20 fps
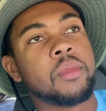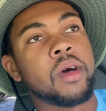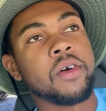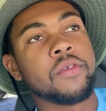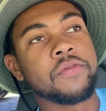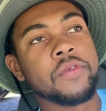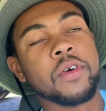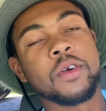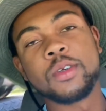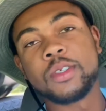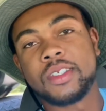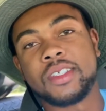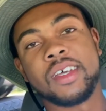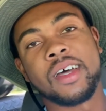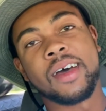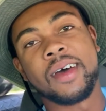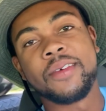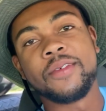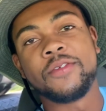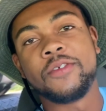My first
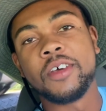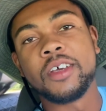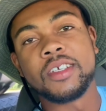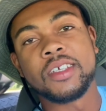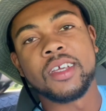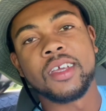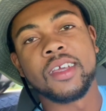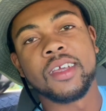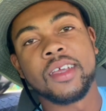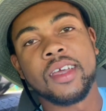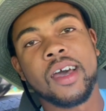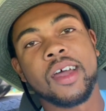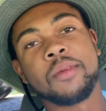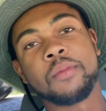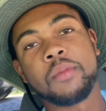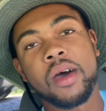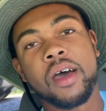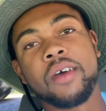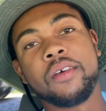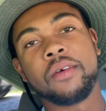time fishing out
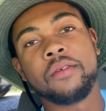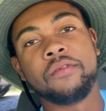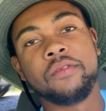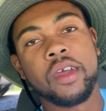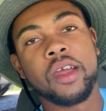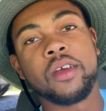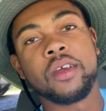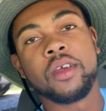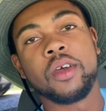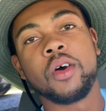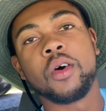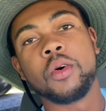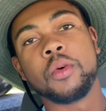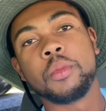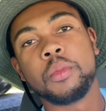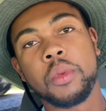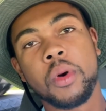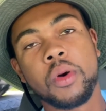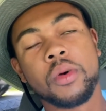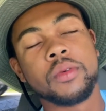of my very
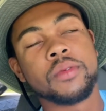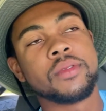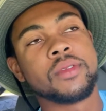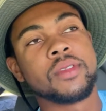own boat.